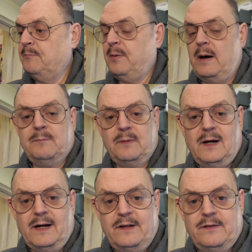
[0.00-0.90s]
bum
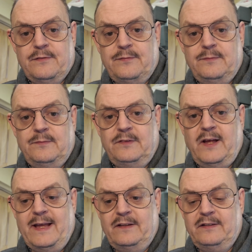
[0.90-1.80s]
kind of
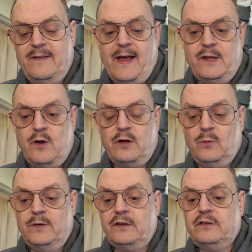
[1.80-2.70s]
takes in there, you could
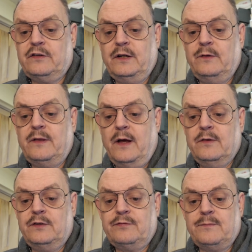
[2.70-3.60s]
always exclude
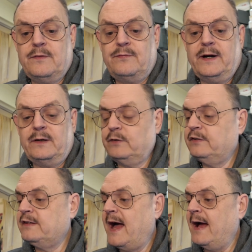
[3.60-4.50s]
those from the final
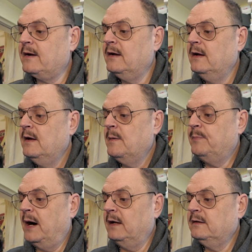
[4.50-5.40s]
stack.
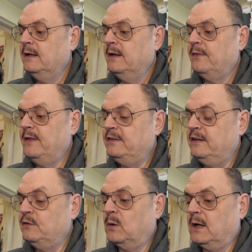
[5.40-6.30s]
But this
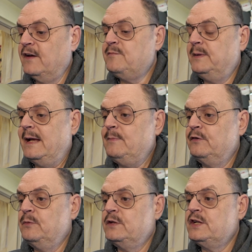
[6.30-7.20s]
is what I've been able
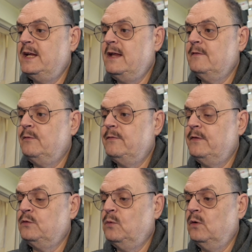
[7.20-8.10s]
to achieve with
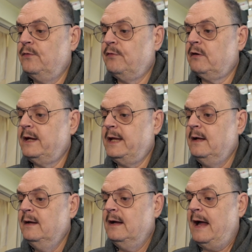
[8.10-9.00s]
the Dwarf 3,
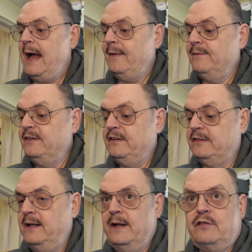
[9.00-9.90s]
and this
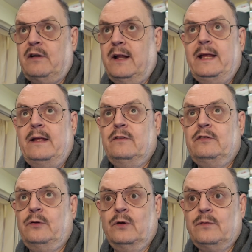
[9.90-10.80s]
is literally
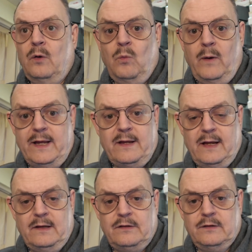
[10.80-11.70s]
sort of a week
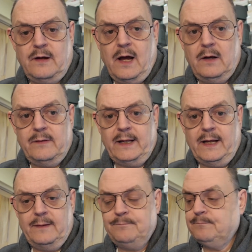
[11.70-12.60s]
into owning
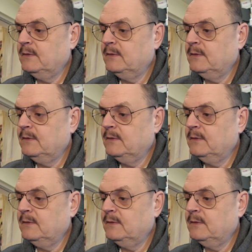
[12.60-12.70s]
it.